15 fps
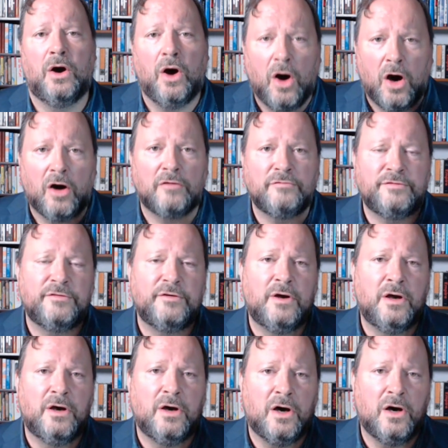of
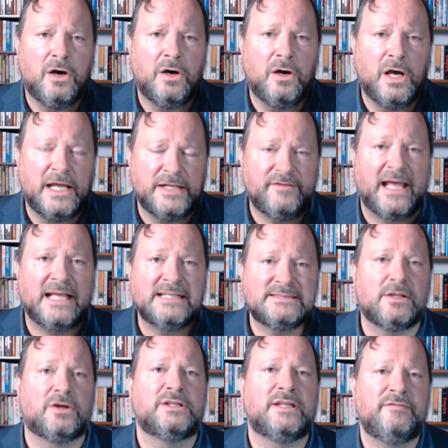
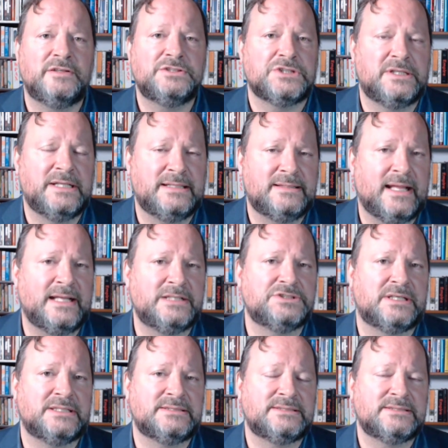advanced artificial
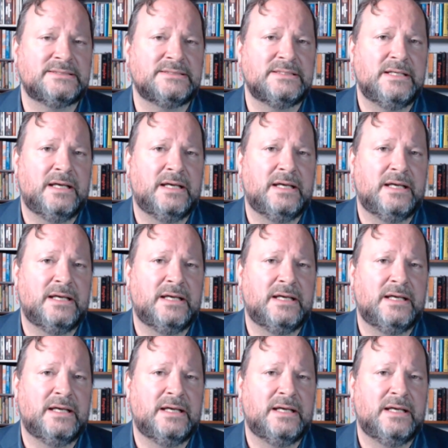intelligence